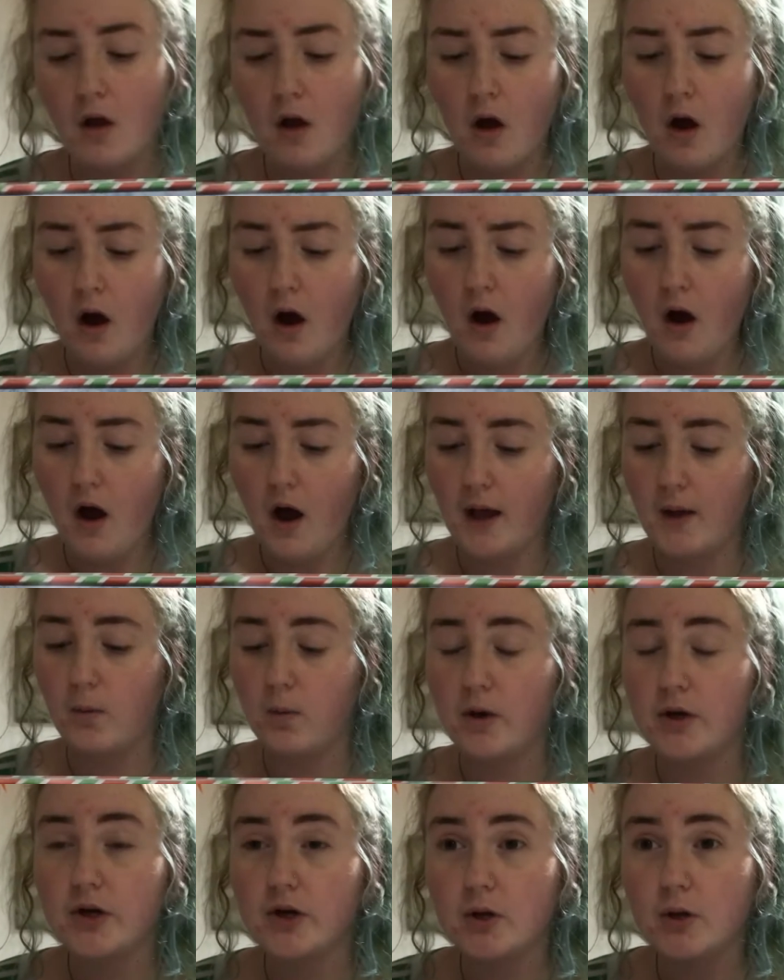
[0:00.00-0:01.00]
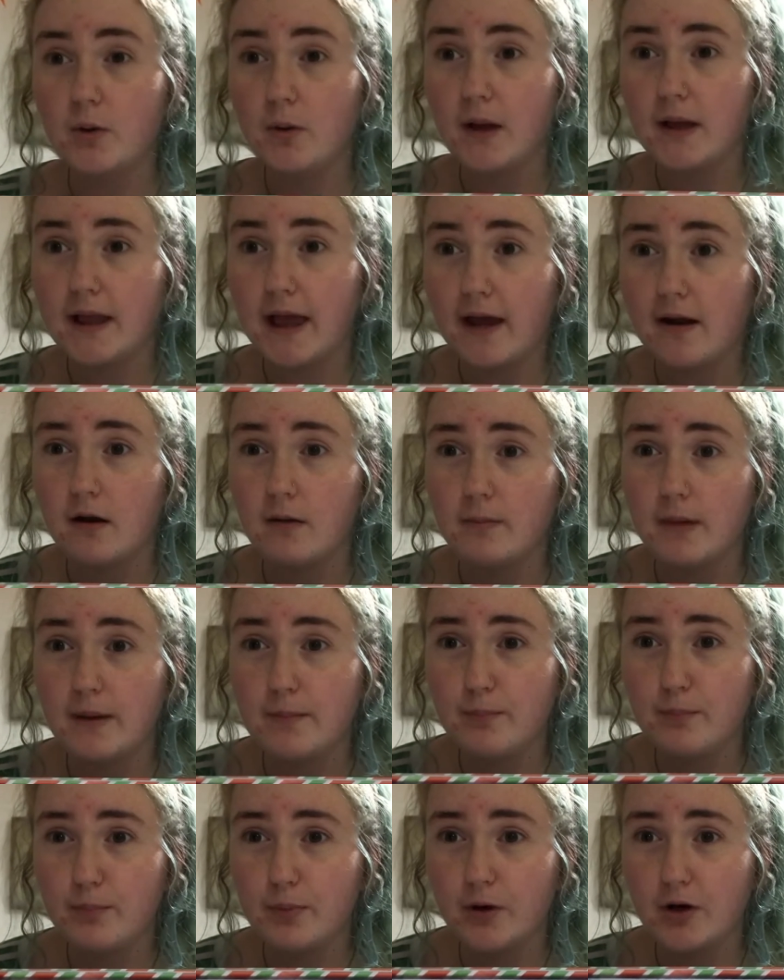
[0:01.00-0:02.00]
I wonder who I'll get on my
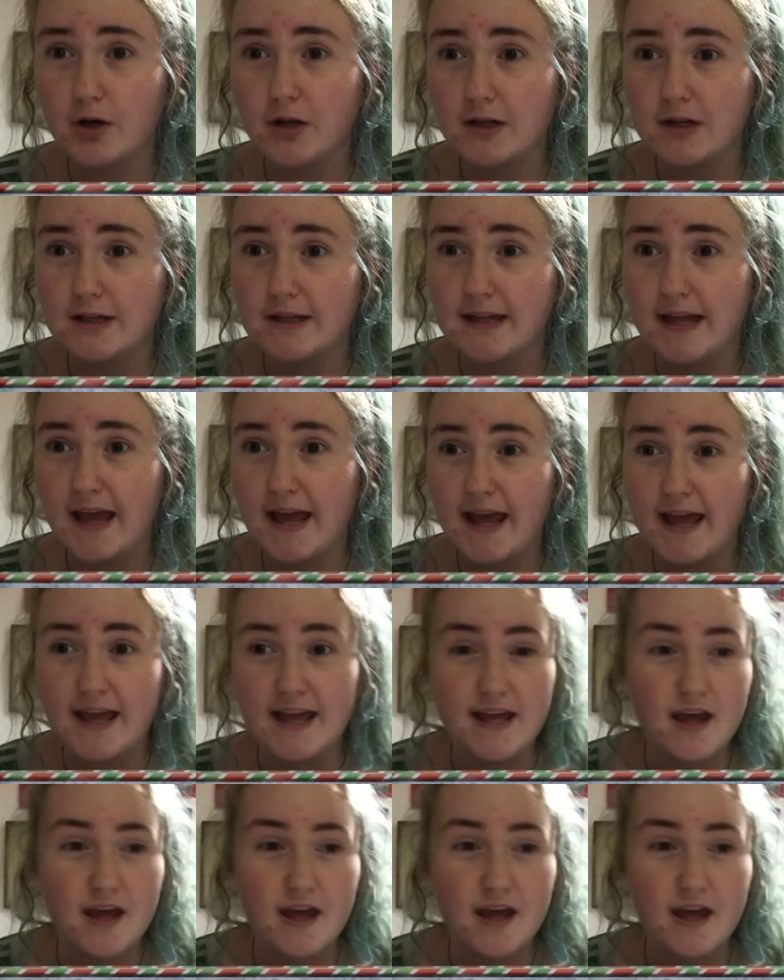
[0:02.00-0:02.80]
birthday!